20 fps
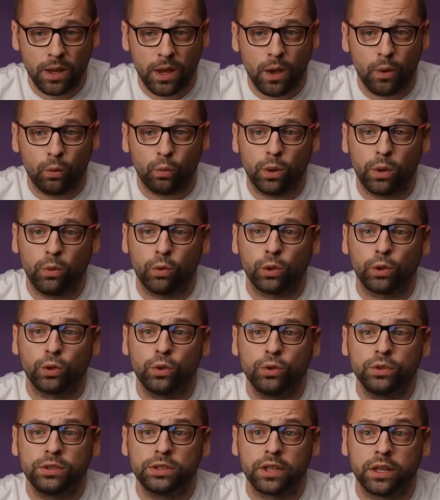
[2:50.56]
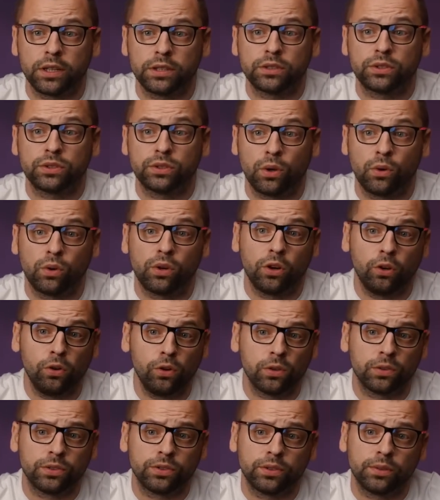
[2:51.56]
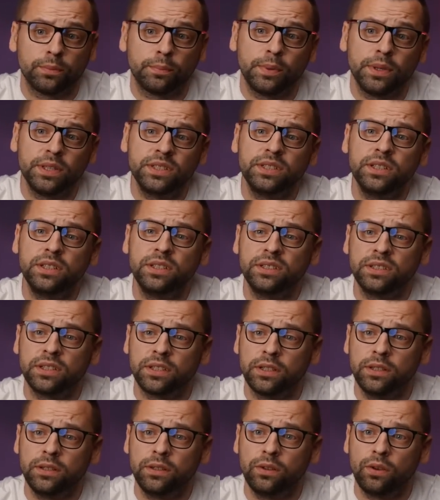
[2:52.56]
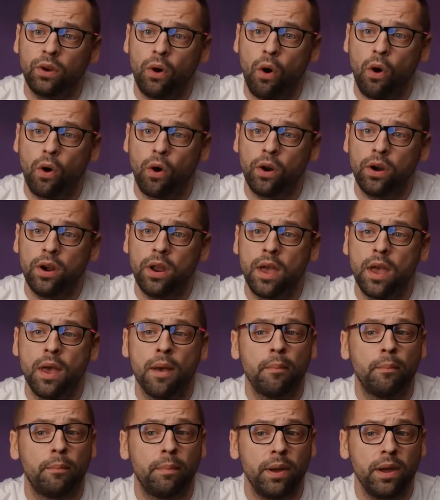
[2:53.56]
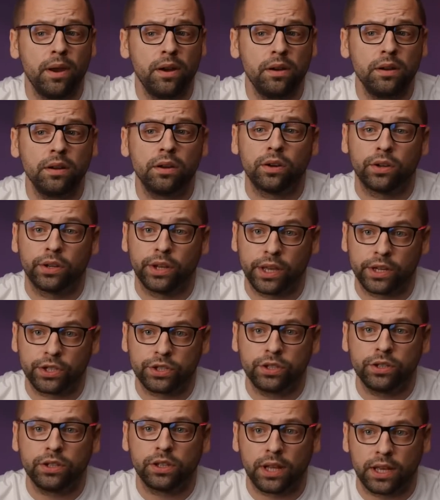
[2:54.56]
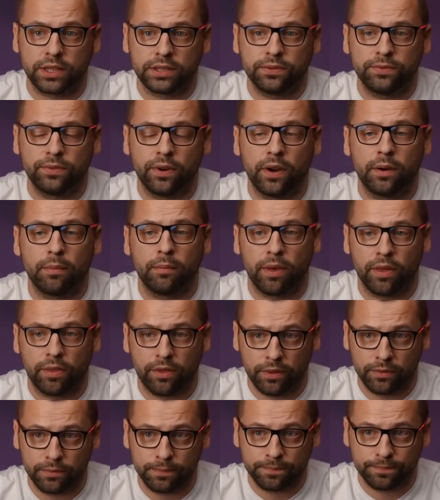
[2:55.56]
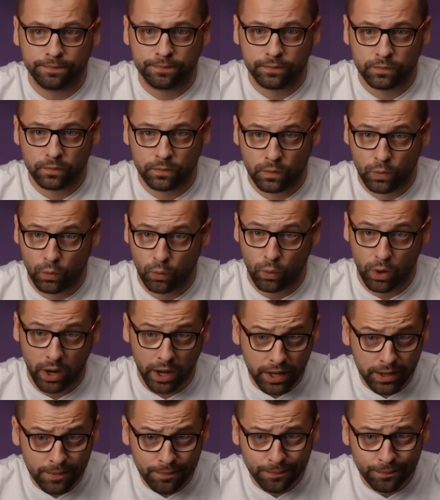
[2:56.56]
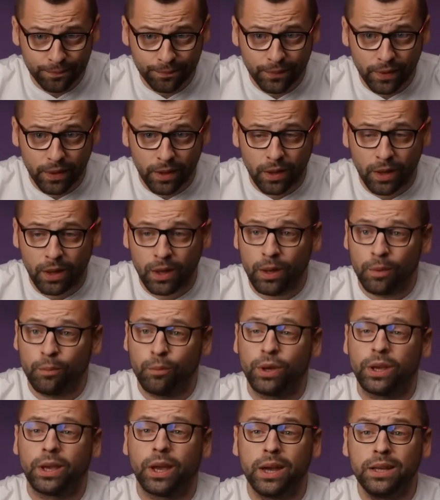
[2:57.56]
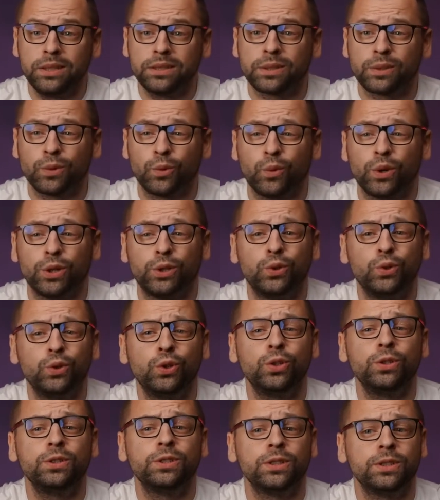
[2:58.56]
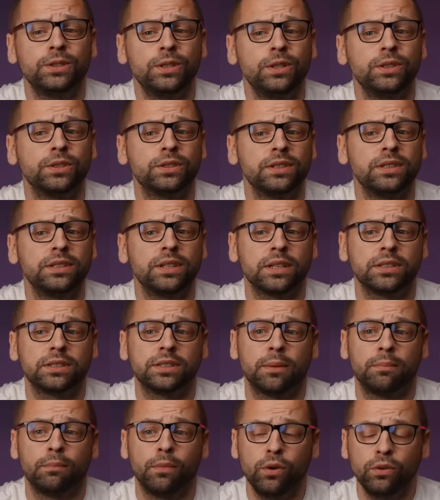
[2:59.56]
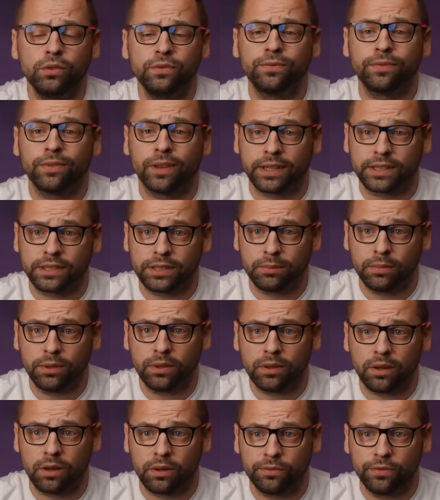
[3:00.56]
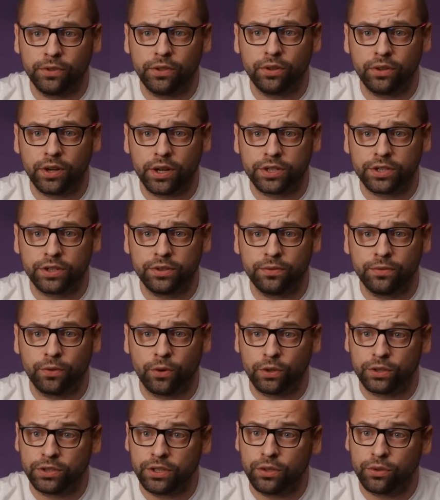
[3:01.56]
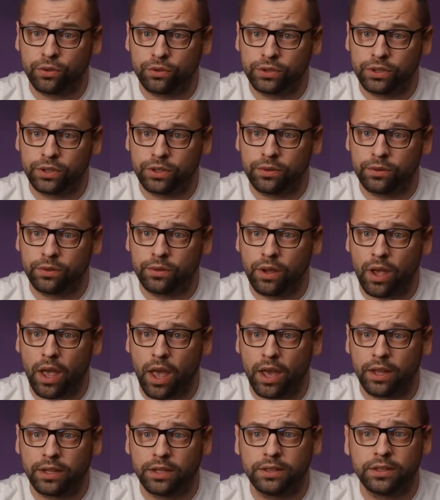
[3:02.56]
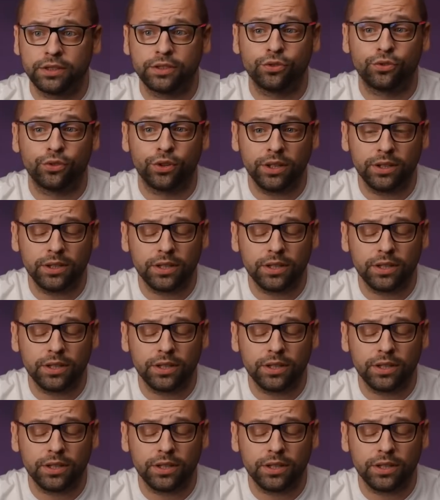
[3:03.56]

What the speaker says: we will use the so-called PCC or Pair Connection Classifier method. Why? Because we do consider this as the most flexible configuration for the user and it is really